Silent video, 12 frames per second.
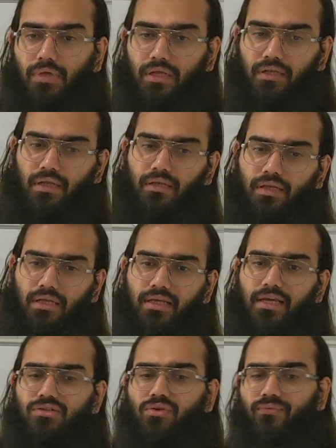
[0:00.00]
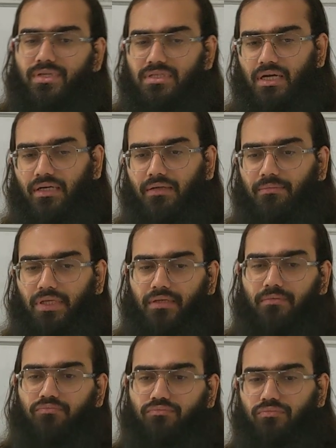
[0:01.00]
in case of a startup,
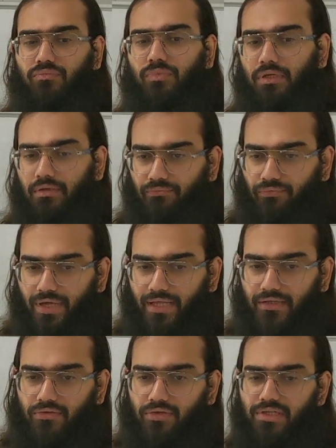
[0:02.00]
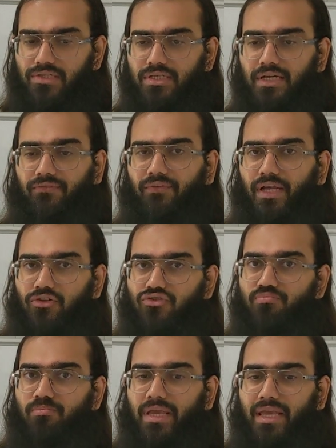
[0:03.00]
their culture and
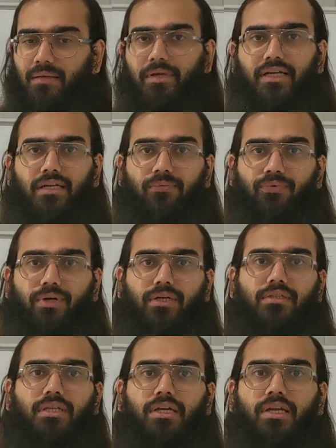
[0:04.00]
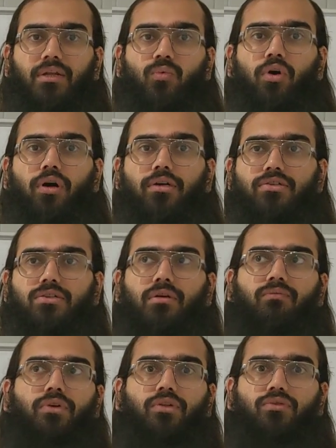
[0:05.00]
values may be different. They really want
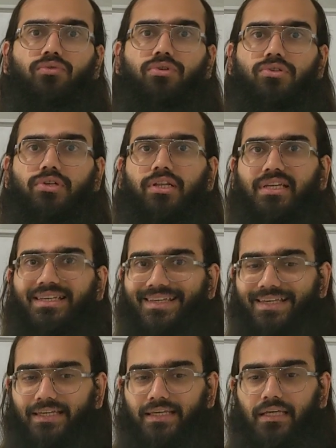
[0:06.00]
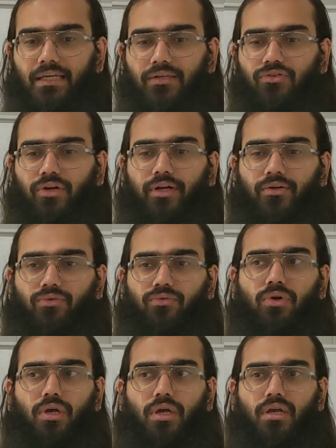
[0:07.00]
someone who is really geeky, try
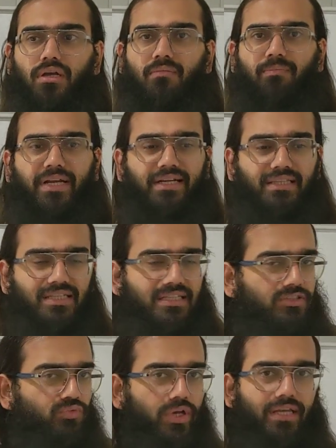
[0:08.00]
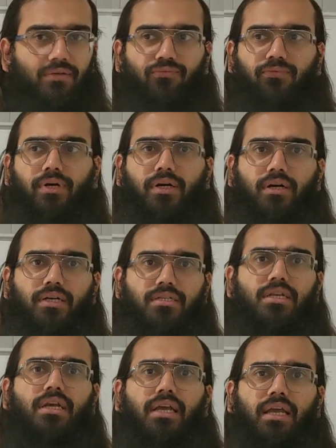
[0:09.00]
to complete things very
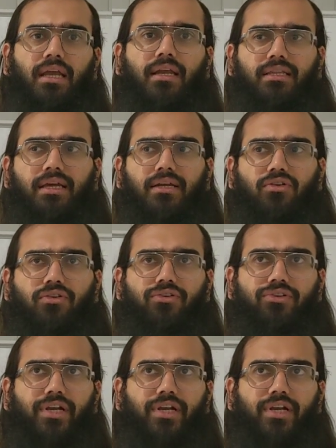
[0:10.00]
fast, and they are not